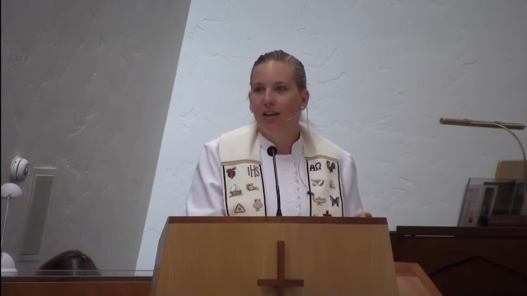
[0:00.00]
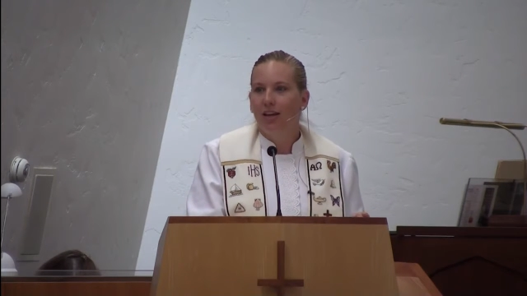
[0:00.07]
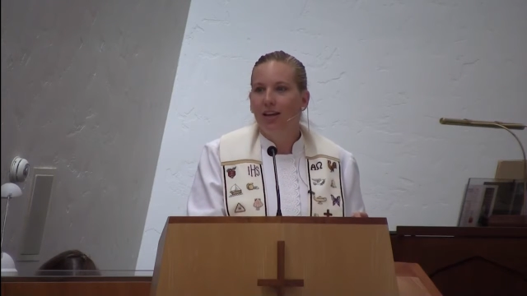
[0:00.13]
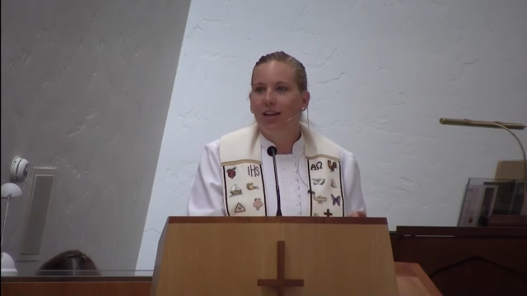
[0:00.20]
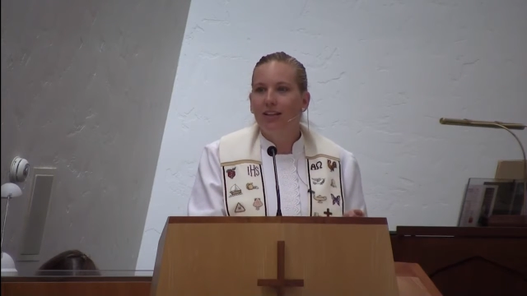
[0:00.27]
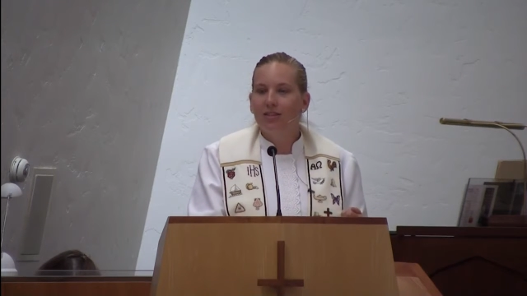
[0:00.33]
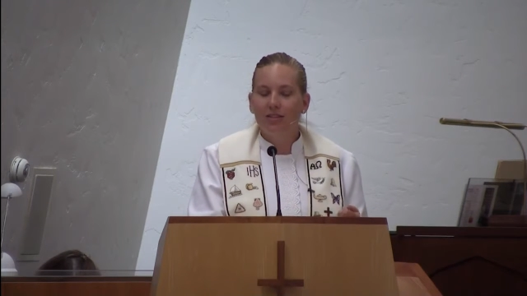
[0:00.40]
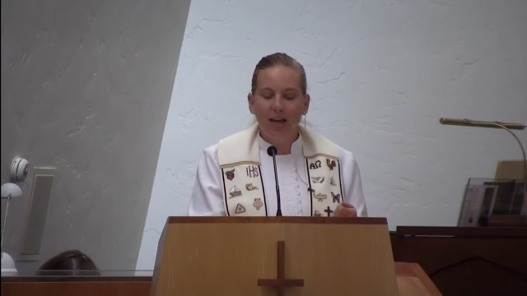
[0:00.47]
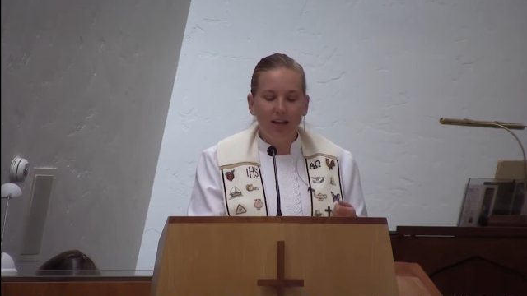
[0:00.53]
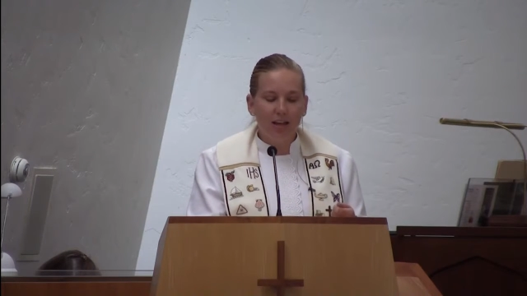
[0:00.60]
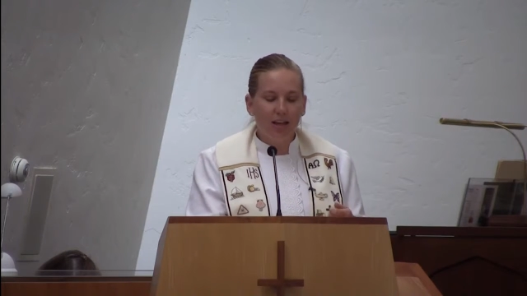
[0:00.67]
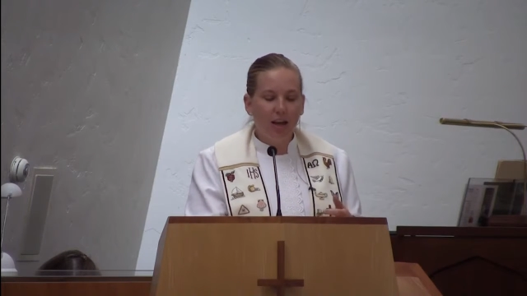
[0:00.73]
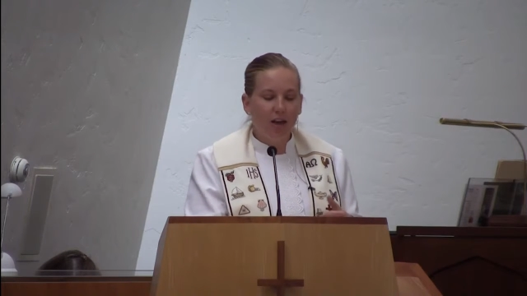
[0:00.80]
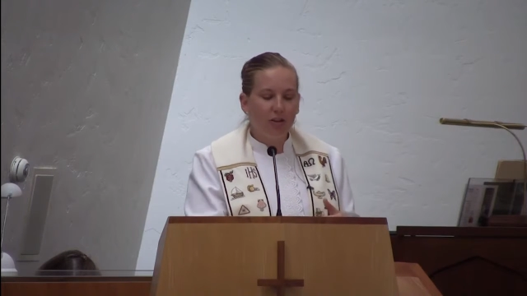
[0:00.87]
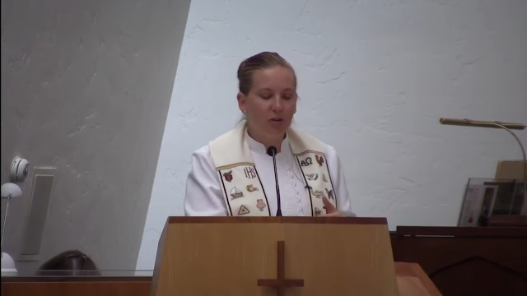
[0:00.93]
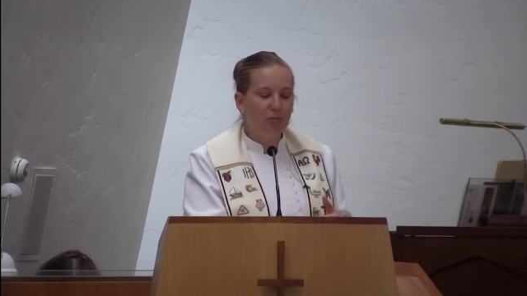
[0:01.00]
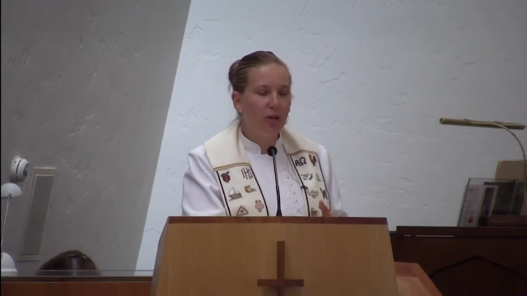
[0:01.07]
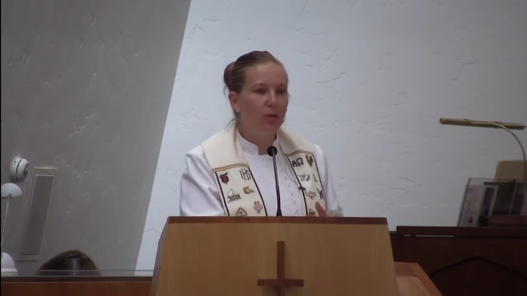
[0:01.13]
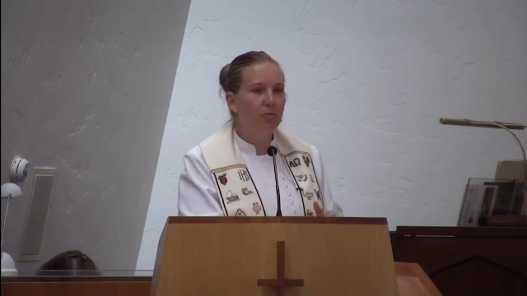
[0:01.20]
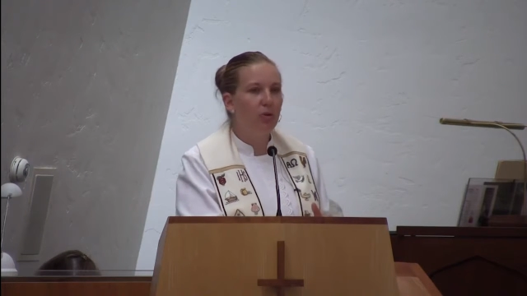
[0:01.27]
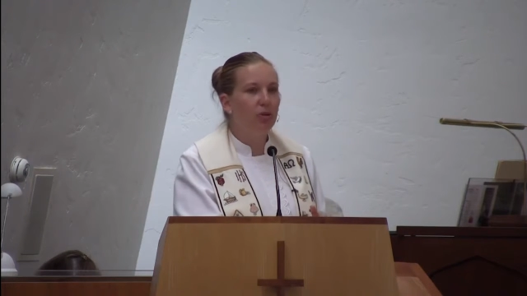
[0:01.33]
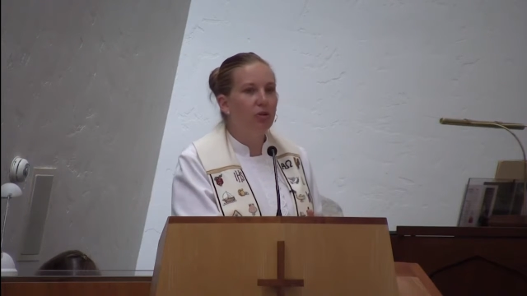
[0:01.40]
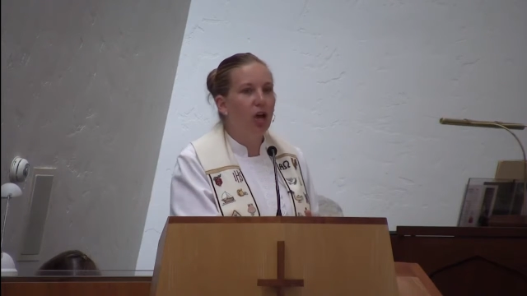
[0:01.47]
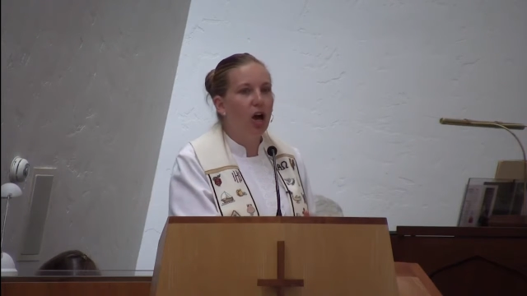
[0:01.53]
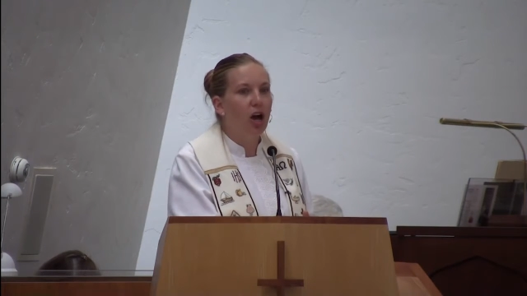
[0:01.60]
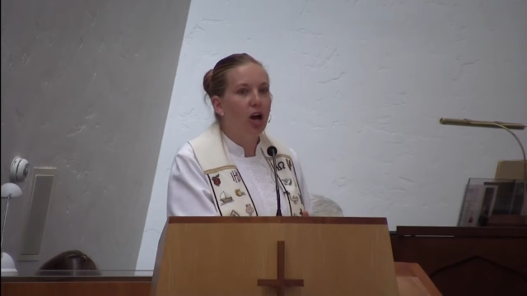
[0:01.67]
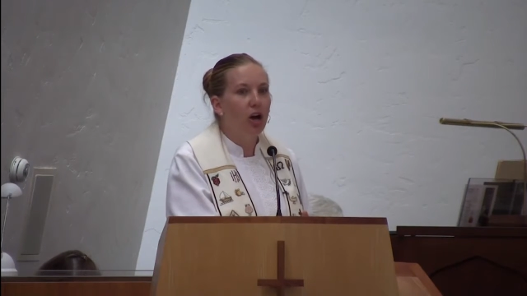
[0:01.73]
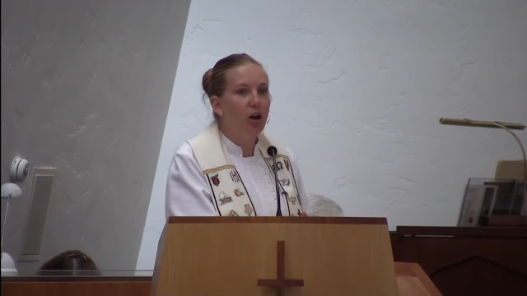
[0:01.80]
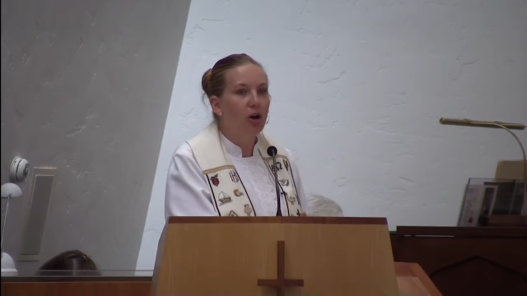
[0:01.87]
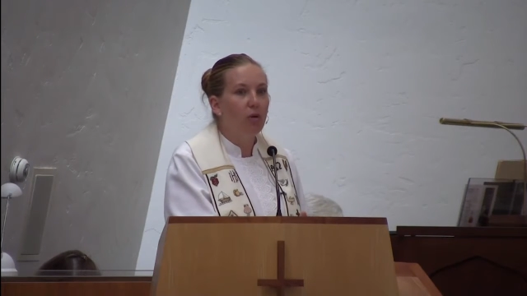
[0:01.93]
It's letting other people
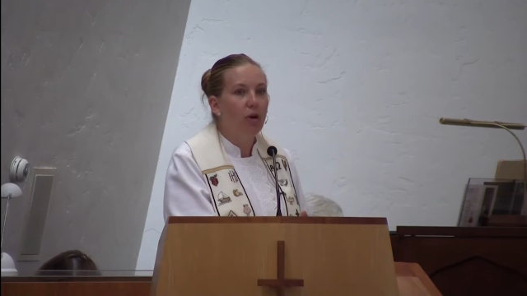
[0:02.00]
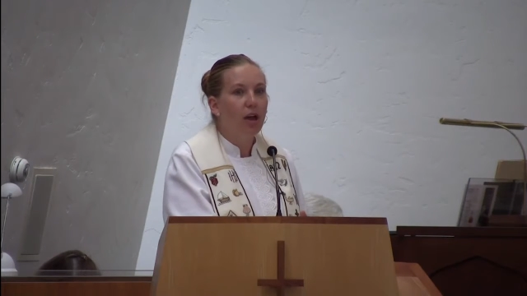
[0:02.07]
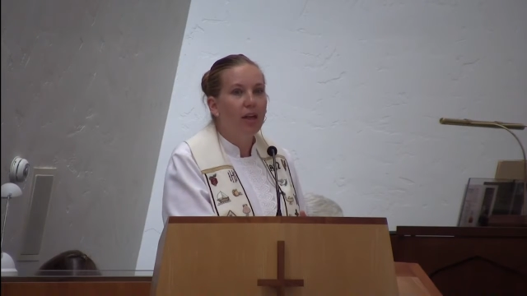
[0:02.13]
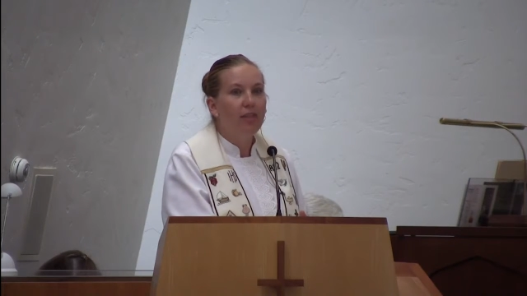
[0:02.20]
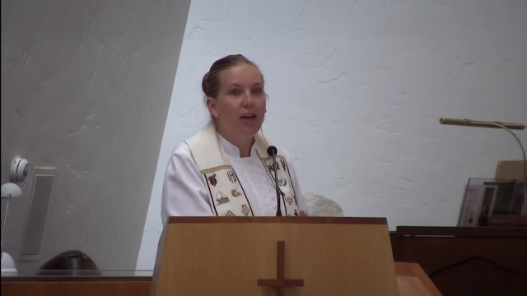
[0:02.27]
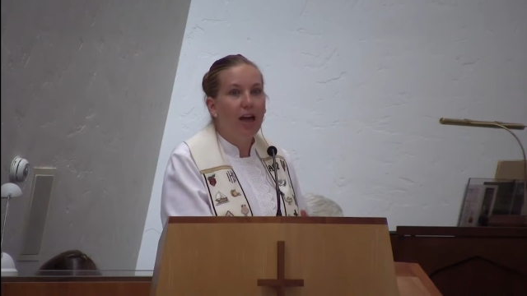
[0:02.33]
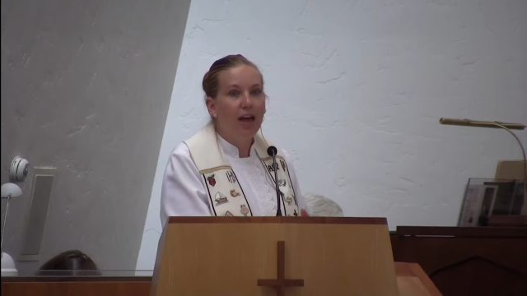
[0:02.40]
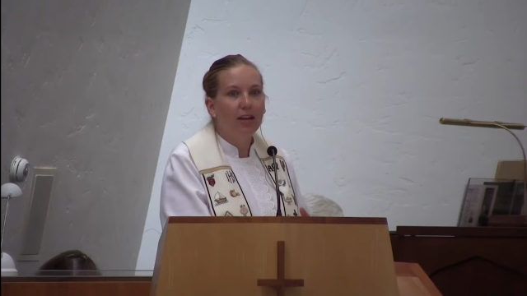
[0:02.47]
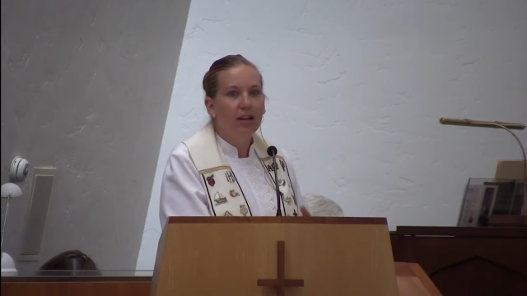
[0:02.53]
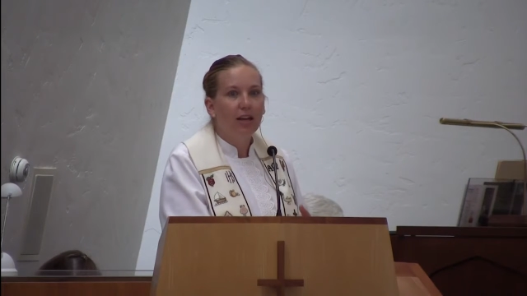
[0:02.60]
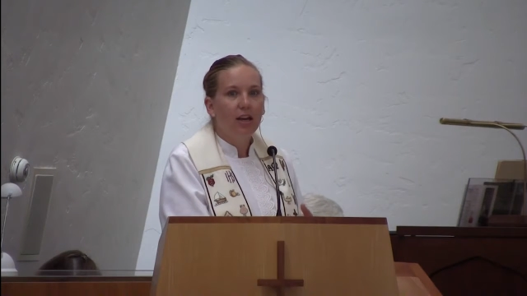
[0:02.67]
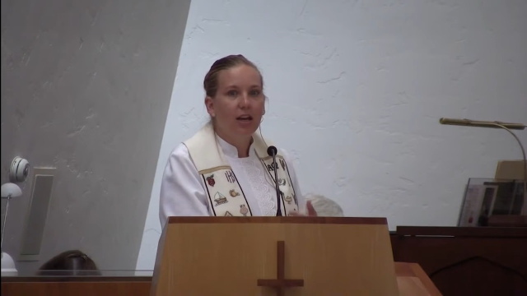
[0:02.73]
know that